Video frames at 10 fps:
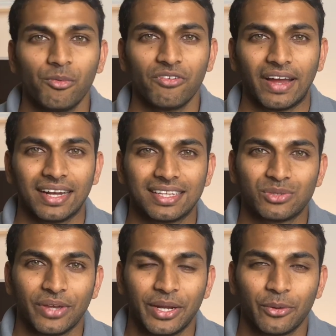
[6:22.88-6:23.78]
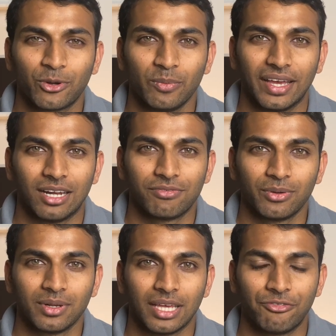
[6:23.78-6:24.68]
you find this video to be
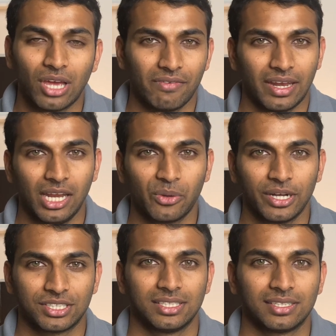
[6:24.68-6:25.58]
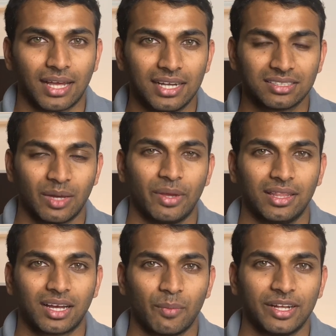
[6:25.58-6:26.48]
helpful. If you have any questions, ask them in the
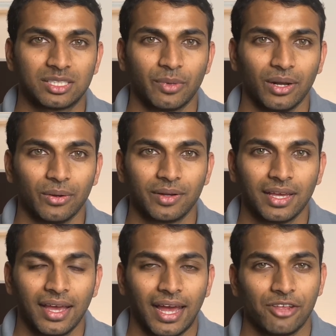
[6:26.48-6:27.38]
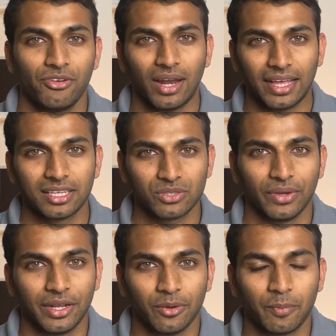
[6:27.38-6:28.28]
comments below. And if you like this
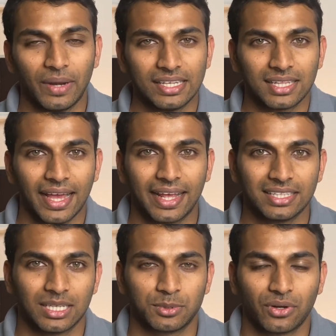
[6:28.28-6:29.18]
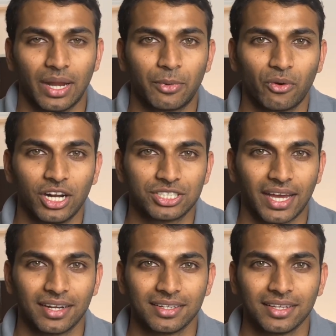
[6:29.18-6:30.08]
video, please like and subscribe to our
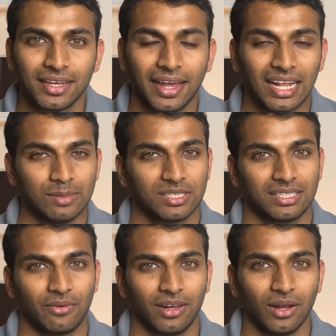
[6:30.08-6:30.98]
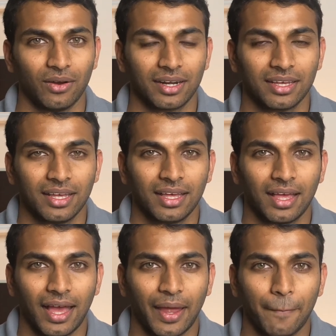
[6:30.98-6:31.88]
channel. It helps us out a lot.
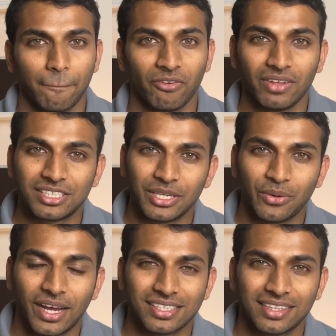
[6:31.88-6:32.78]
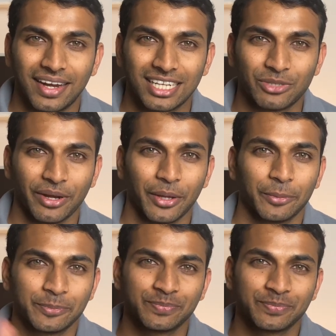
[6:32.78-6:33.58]
And we will see you guys in the next video.